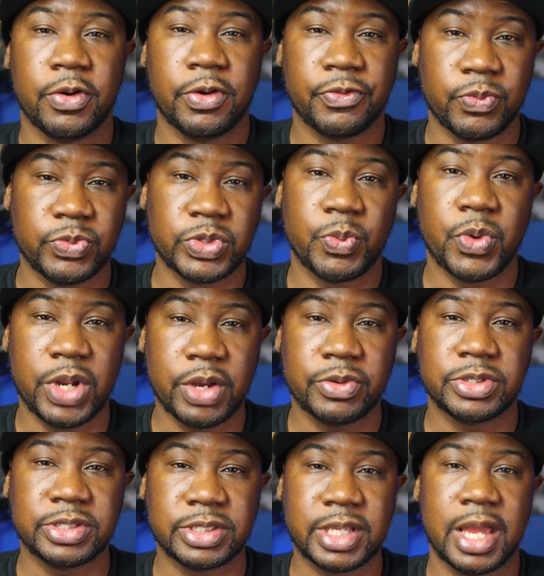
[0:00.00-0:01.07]
heard from someone
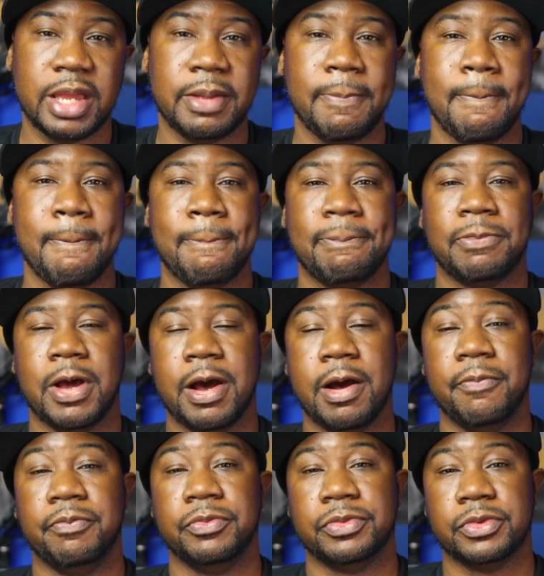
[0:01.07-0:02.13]
else is that
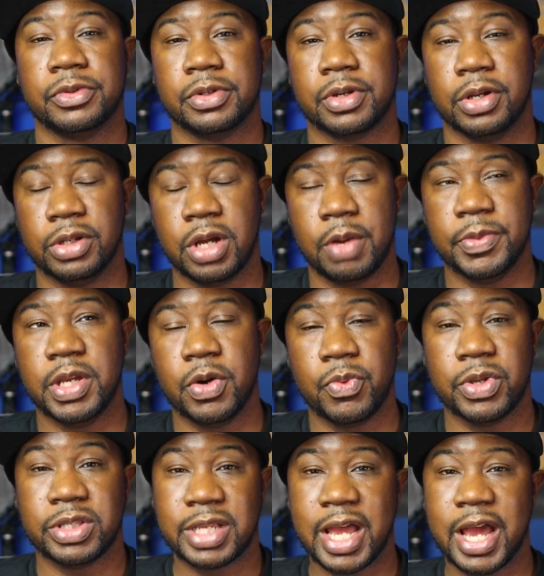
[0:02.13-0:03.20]
Colombia
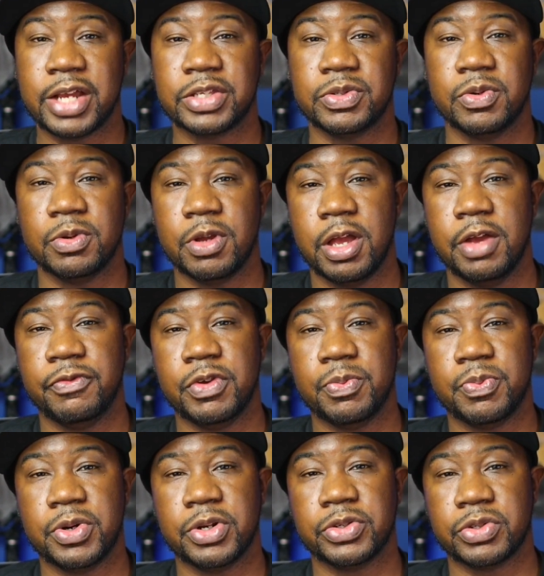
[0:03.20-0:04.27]
will tax you if you
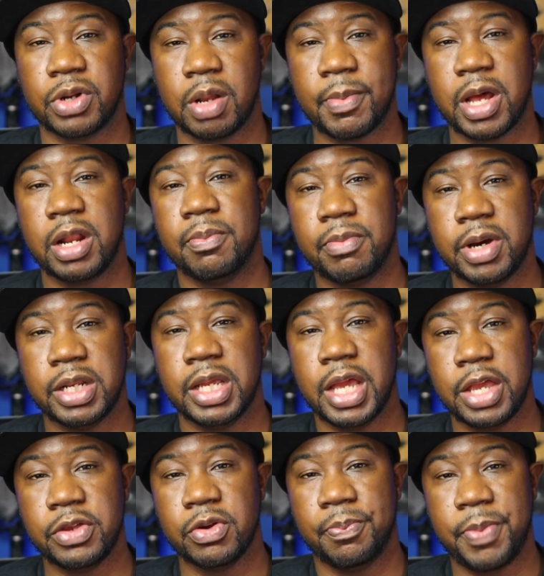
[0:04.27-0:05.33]
put a certain amount of money
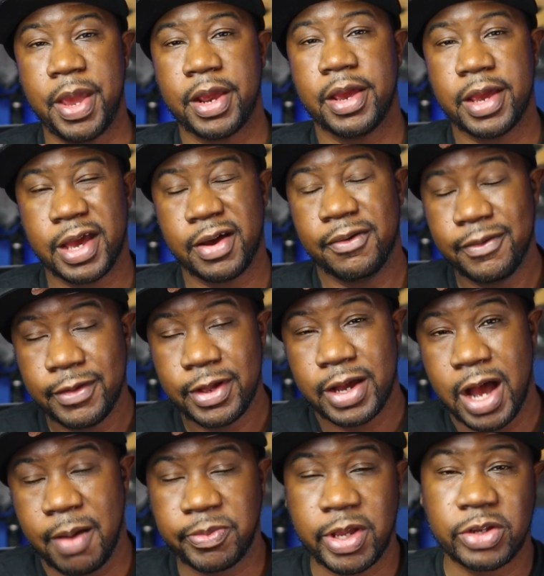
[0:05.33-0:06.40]
in your bank account.
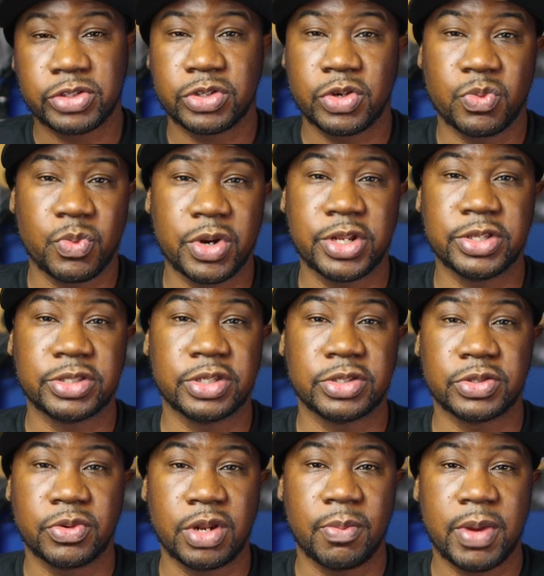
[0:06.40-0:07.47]
I'm not sure what is the
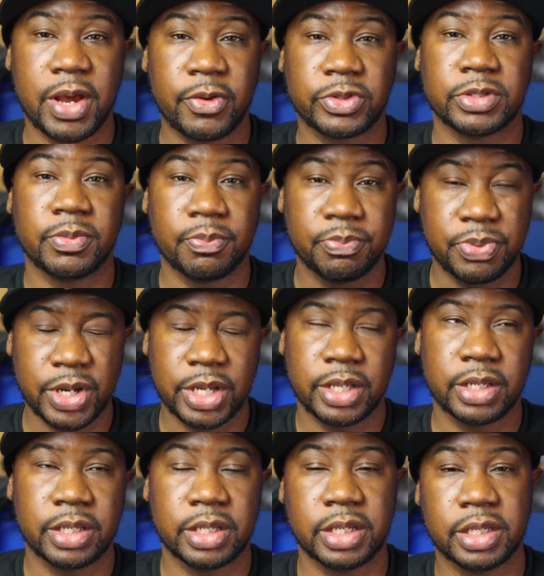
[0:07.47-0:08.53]
certain amount,
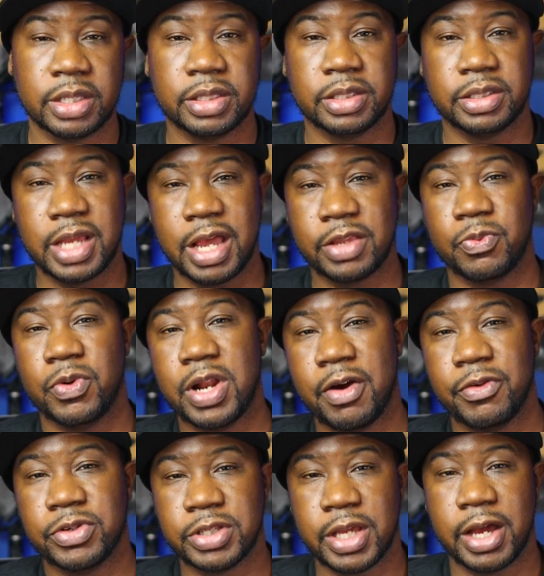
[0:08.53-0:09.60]
but that's what
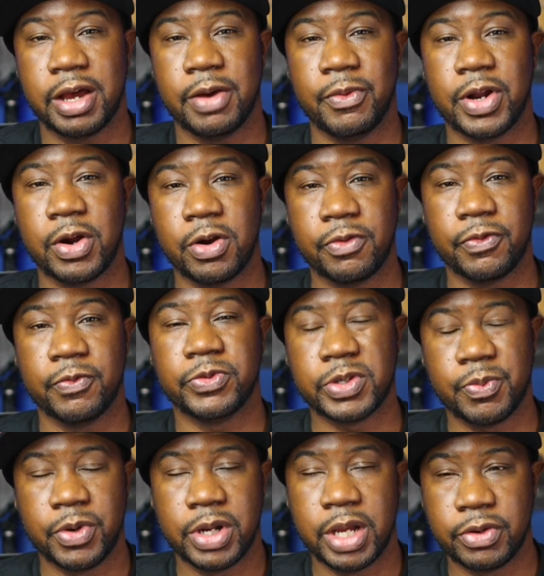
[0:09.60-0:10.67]
I heard from
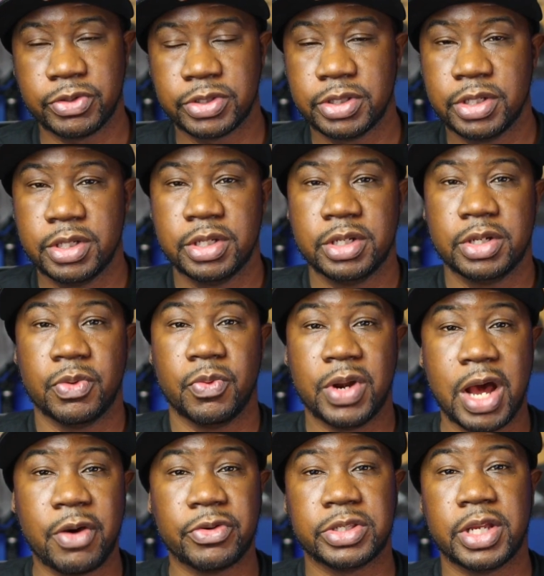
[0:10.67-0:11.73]
someone else.
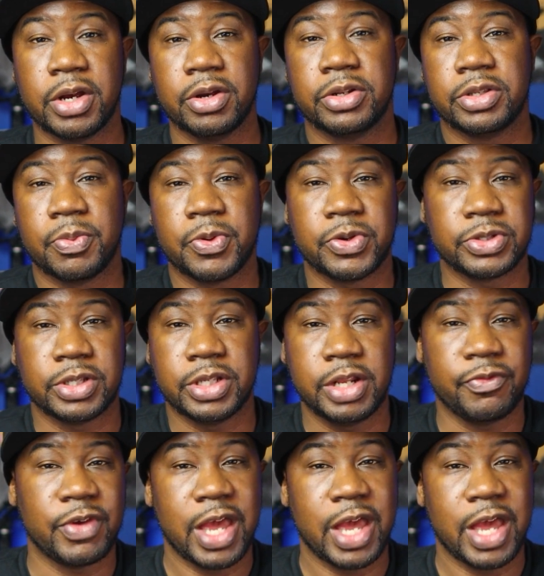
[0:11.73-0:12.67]
When I was there, the person didn't